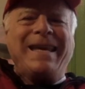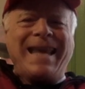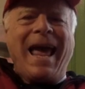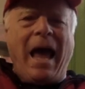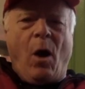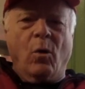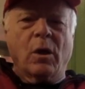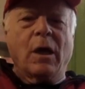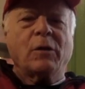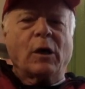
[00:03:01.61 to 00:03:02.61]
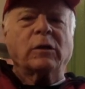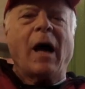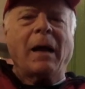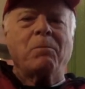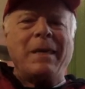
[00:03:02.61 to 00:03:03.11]
now, the
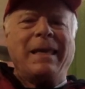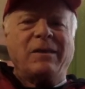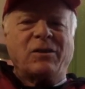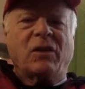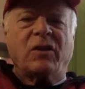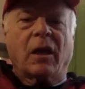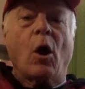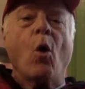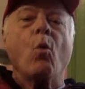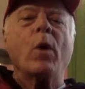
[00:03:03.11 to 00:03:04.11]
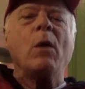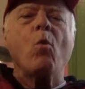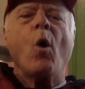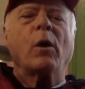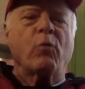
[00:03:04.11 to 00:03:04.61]
clock begins to tick. We
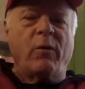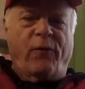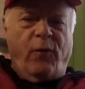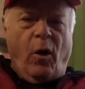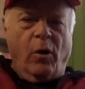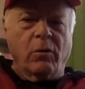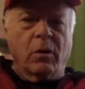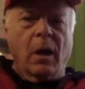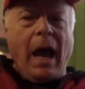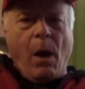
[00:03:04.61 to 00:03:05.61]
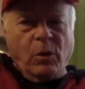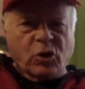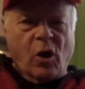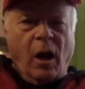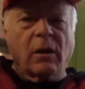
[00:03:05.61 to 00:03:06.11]
want to refer our
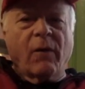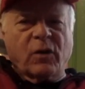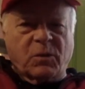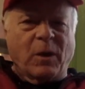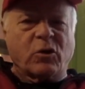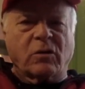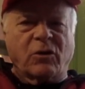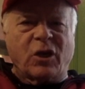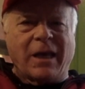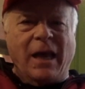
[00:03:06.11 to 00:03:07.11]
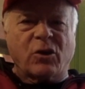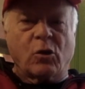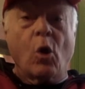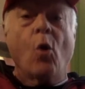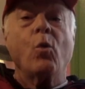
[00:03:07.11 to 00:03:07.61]
child for special education,
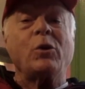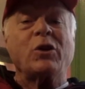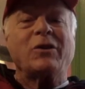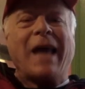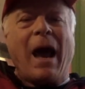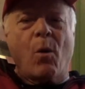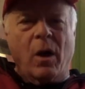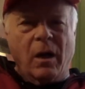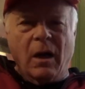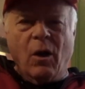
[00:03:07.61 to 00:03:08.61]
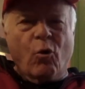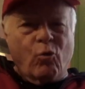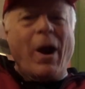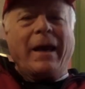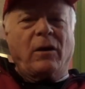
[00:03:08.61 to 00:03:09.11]
which is our
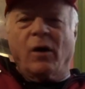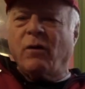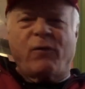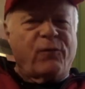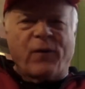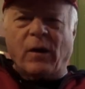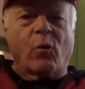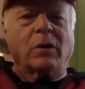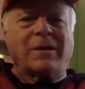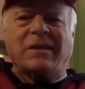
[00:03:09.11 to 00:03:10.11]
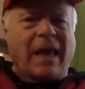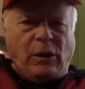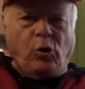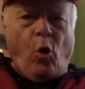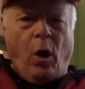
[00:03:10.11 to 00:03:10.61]
right under federal and state
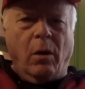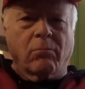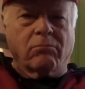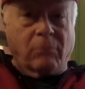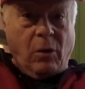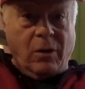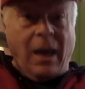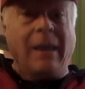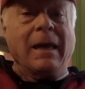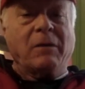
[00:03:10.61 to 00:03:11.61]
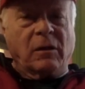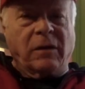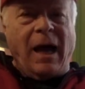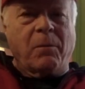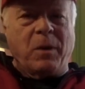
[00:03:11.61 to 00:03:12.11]
law. Okay? The
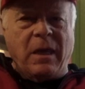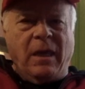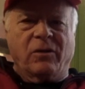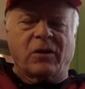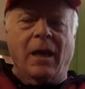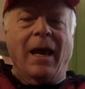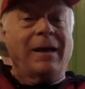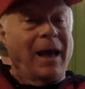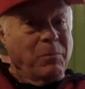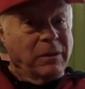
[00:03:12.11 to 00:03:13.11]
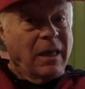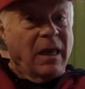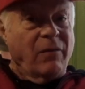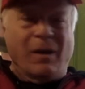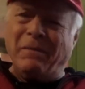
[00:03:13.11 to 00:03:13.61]
clock begins. And I
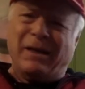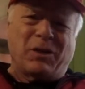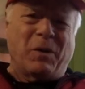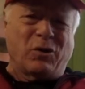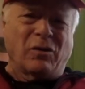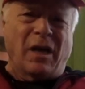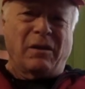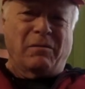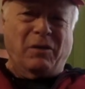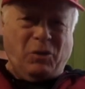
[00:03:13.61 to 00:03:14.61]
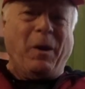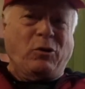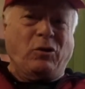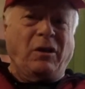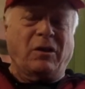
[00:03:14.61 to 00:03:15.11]
believe, I'm not a special ed
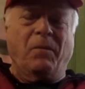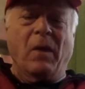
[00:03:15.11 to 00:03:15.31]
specialist,